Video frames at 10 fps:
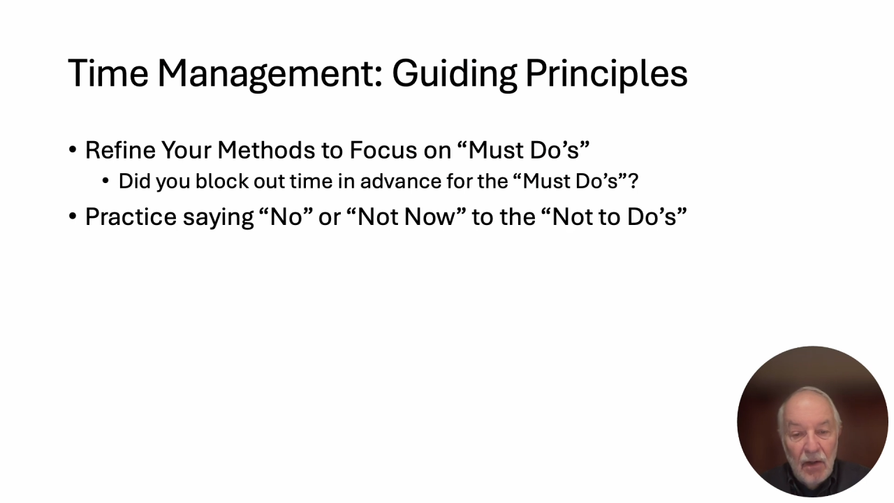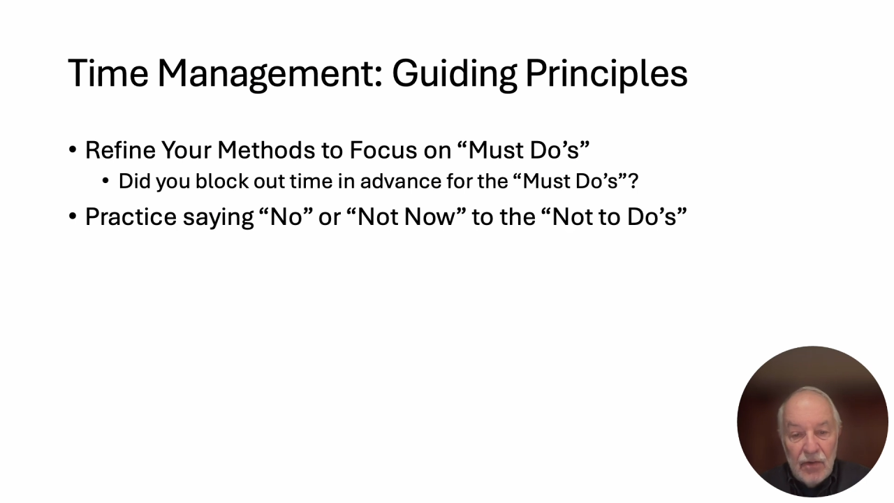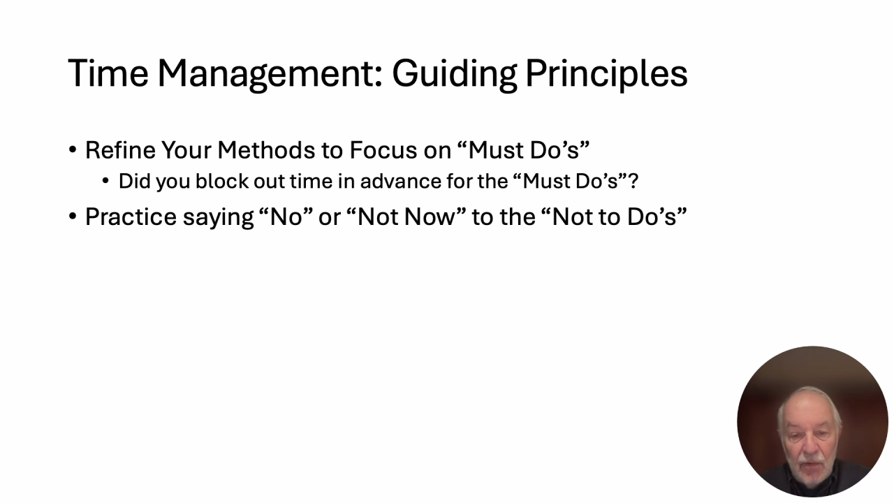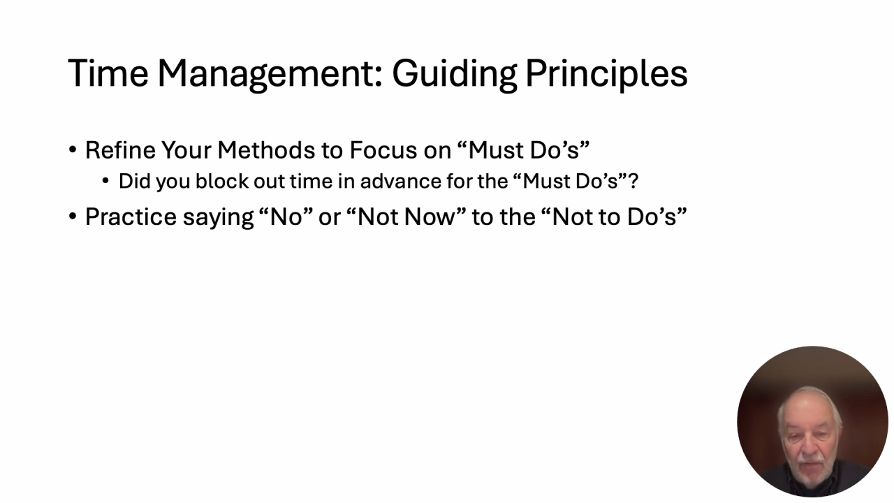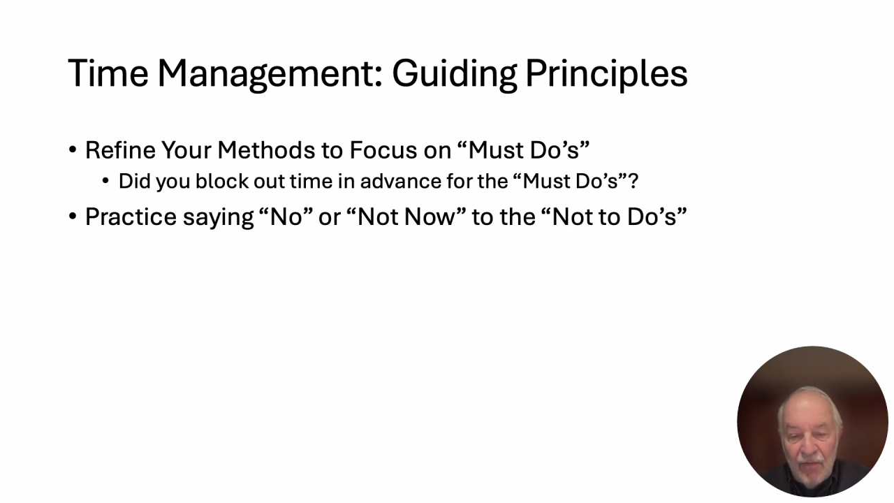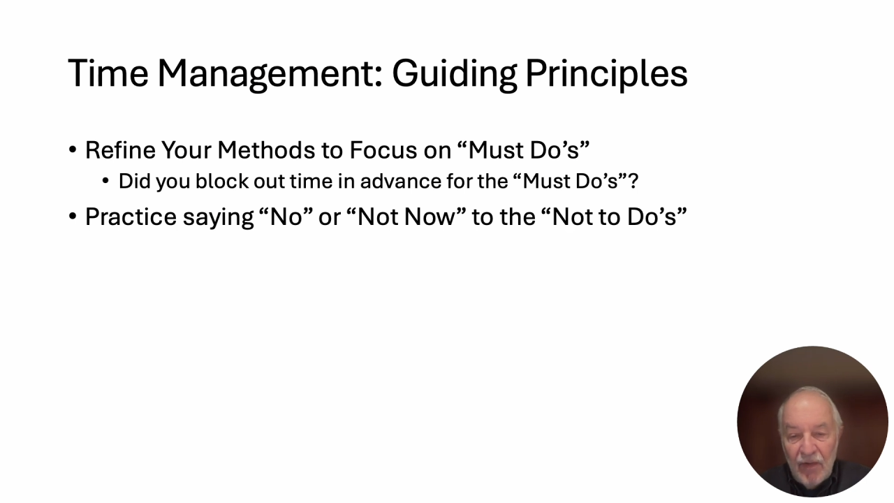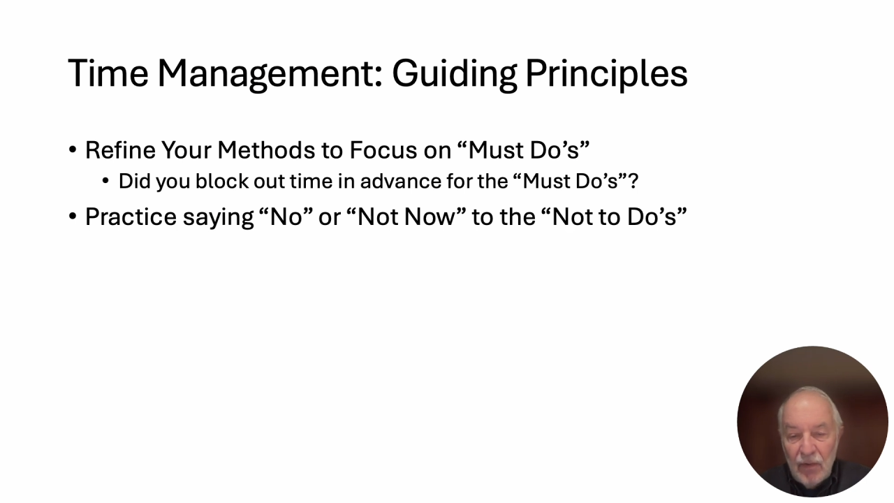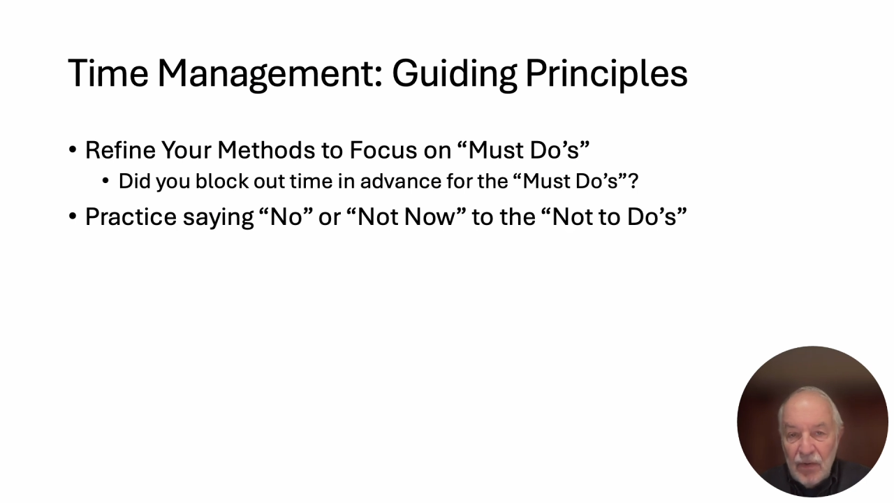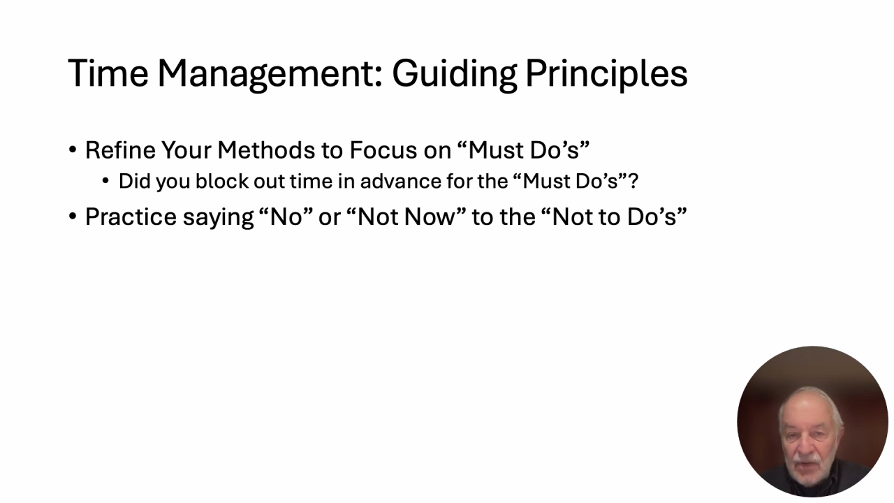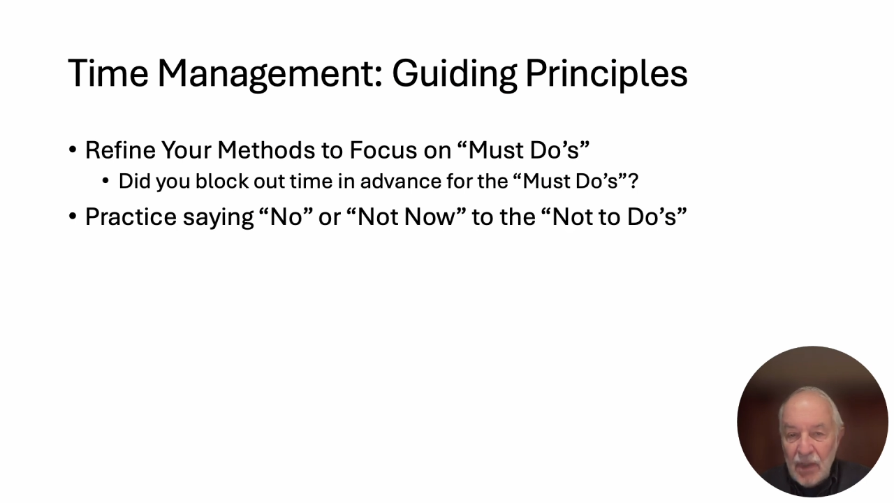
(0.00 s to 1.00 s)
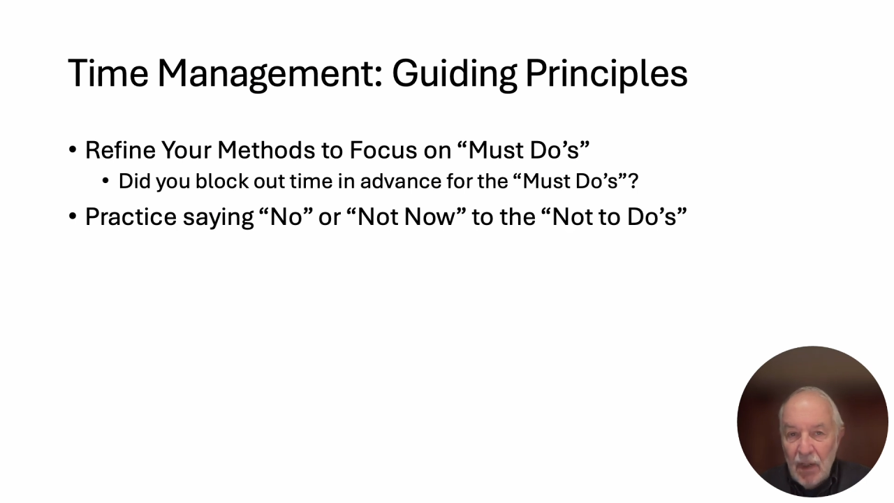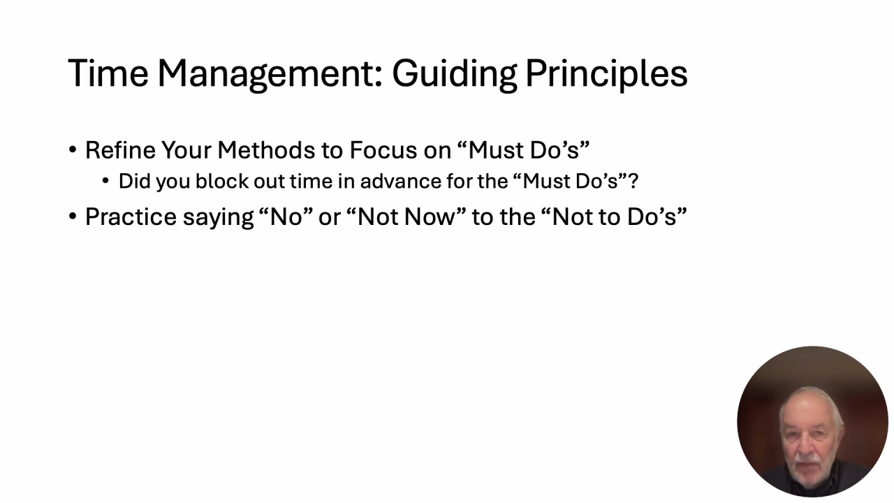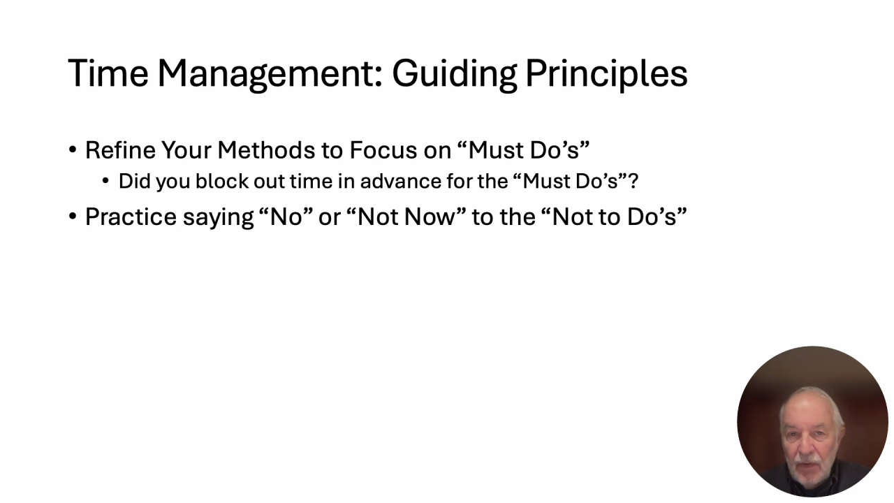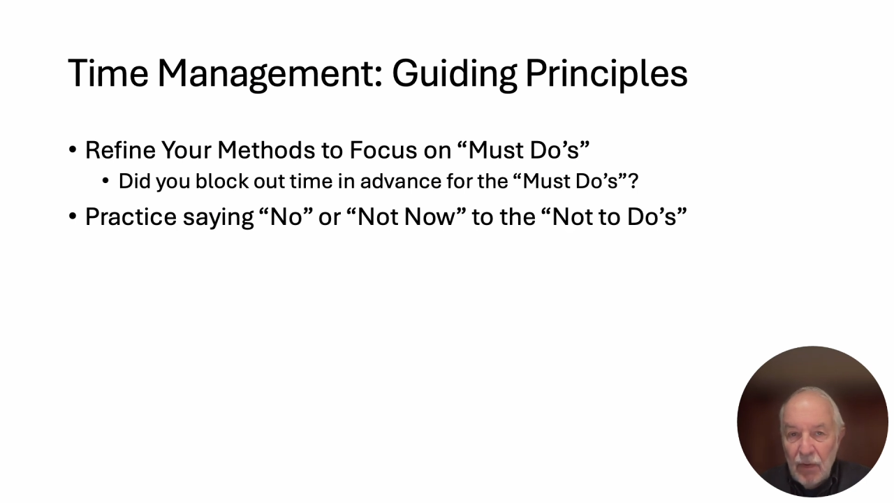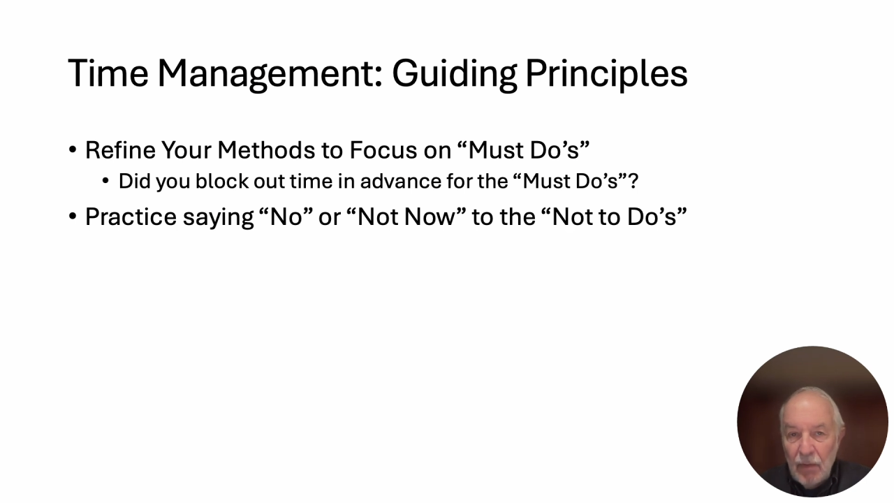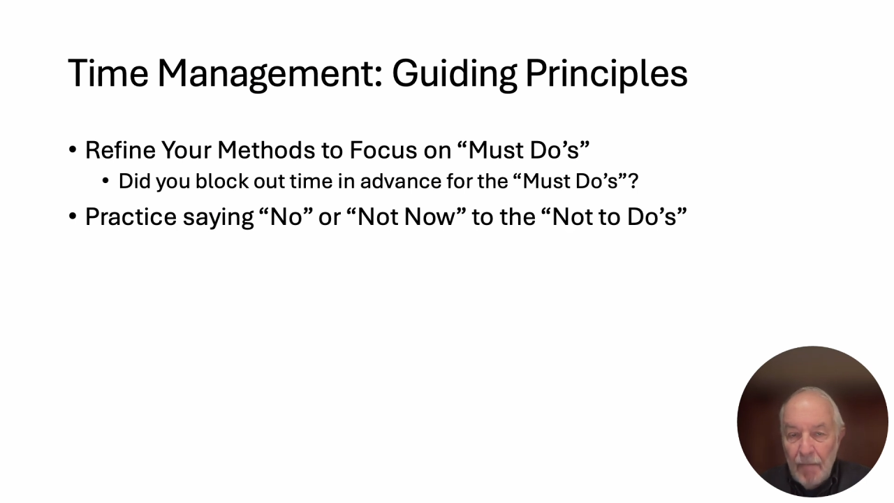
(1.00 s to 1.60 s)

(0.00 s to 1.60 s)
to focus on your